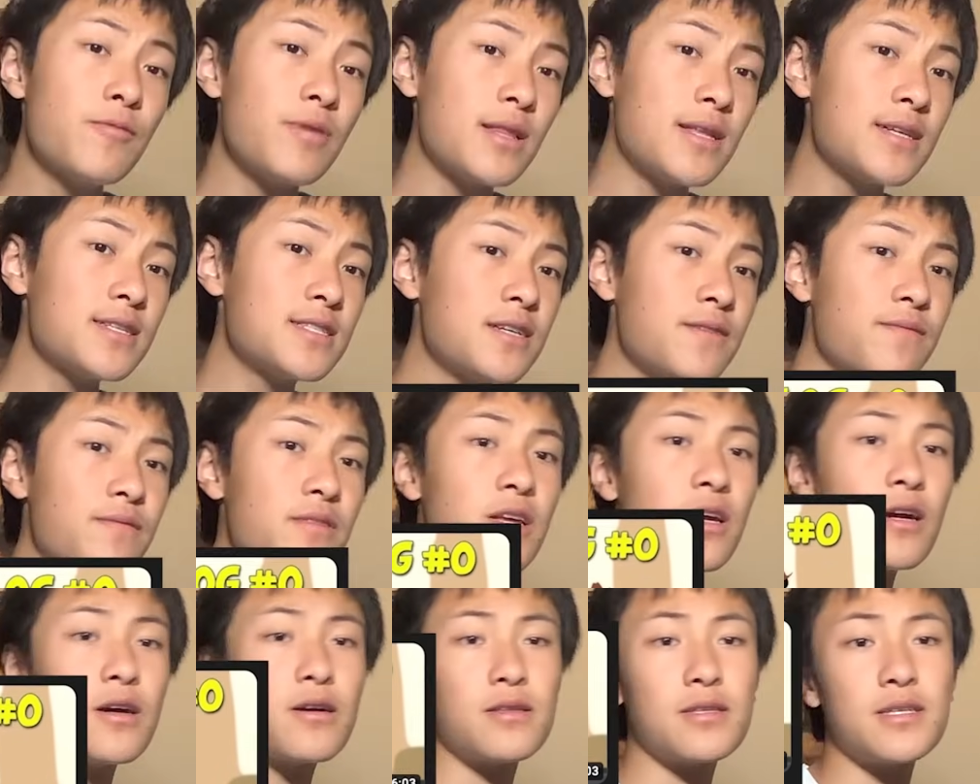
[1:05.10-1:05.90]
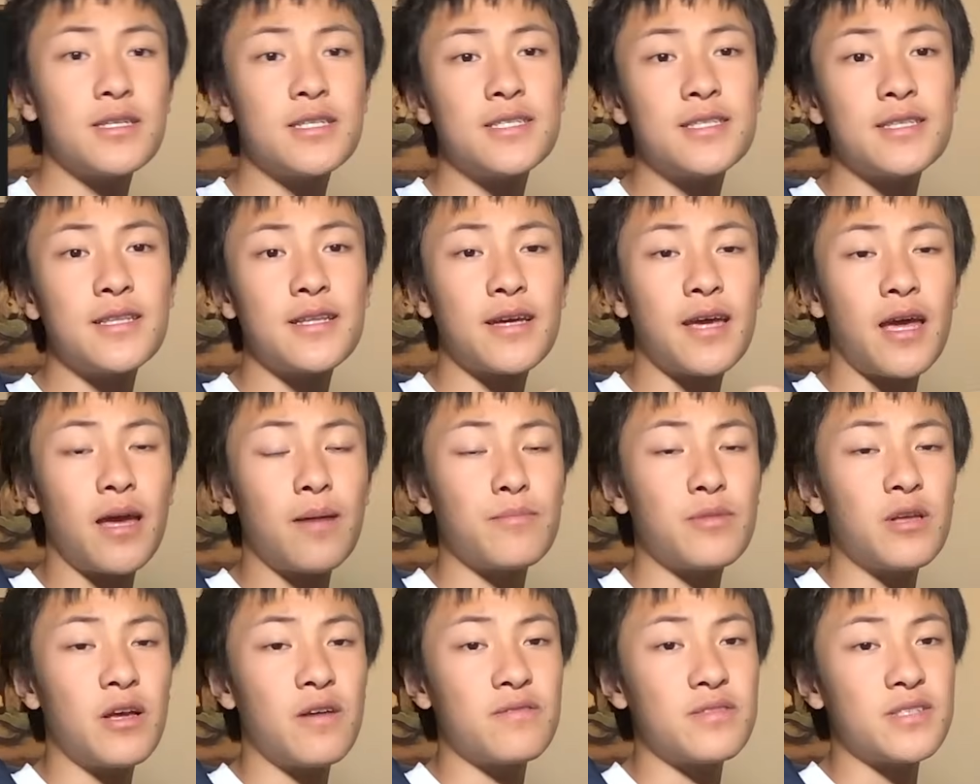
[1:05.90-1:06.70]
relatively early to the
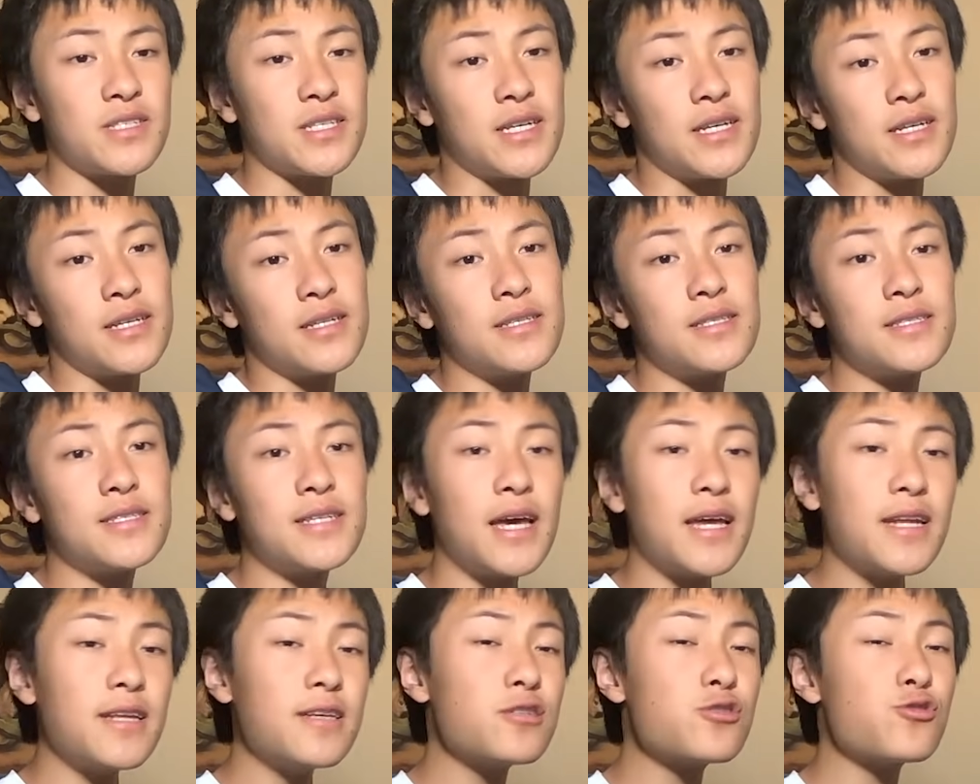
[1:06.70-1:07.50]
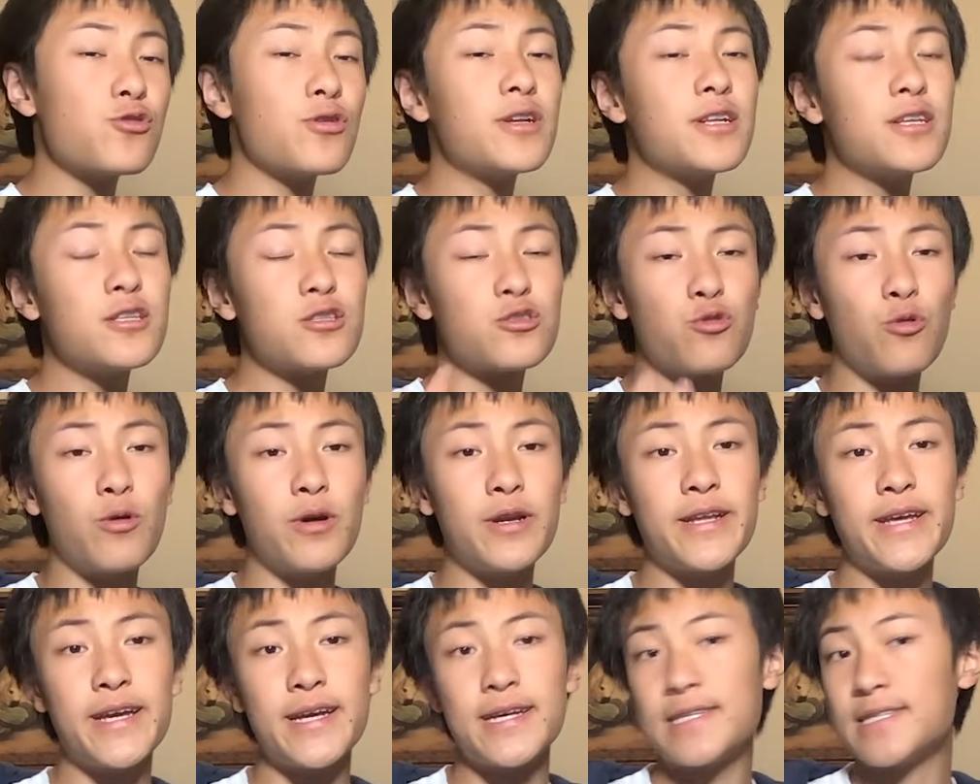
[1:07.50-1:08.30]
game dev scene, Dani joined in
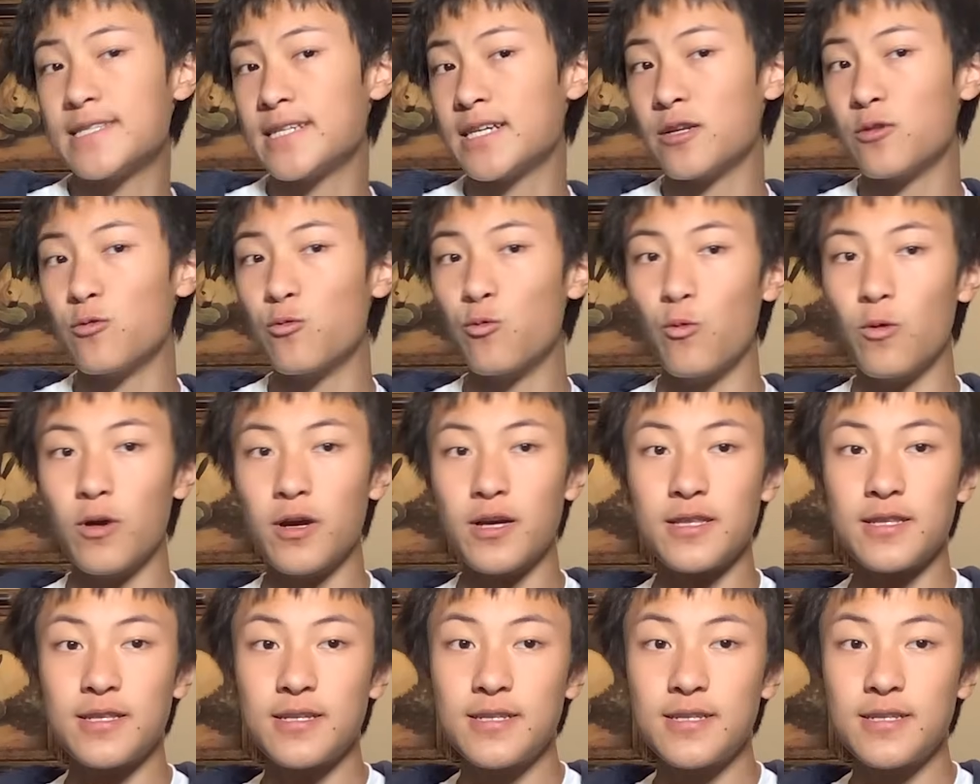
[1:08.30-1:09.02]
2018 with